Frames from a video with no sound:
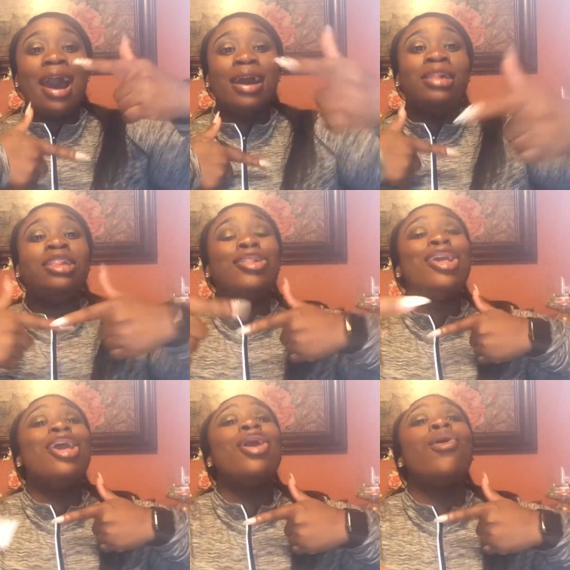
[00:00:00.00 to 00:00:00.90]

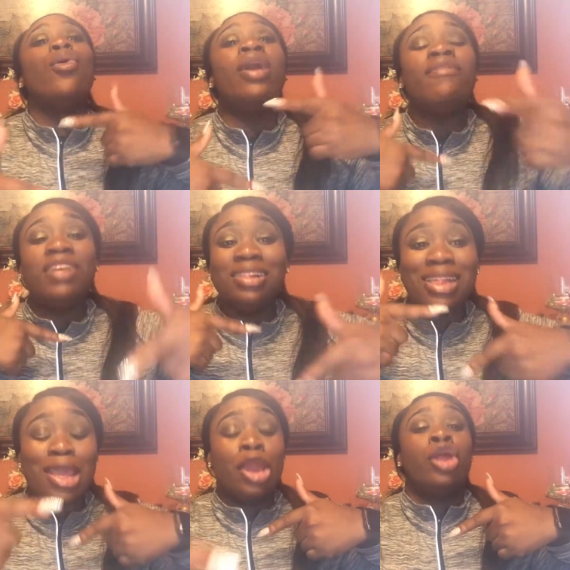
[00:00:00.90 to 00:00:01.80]
until if he's
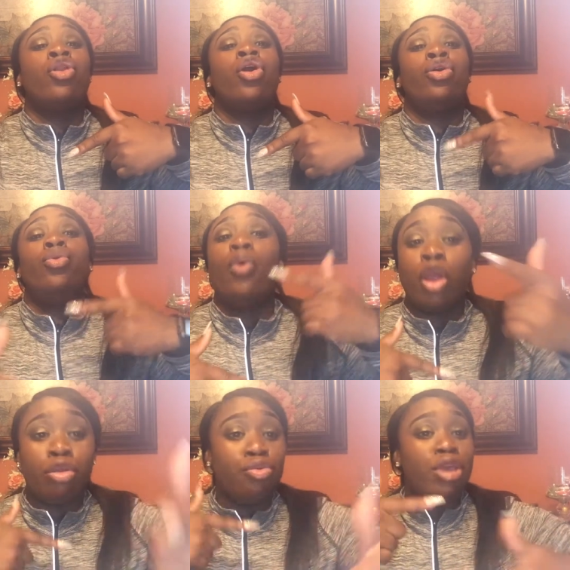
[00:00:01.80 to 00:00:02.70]
hitting on you or
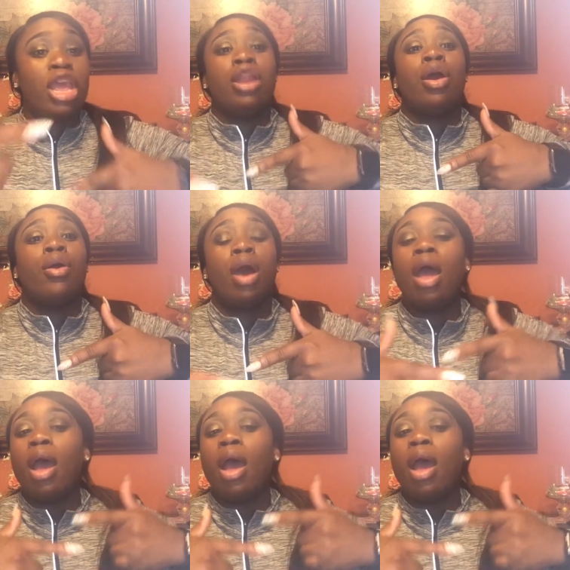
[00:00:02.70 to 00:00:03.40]
you hitting on.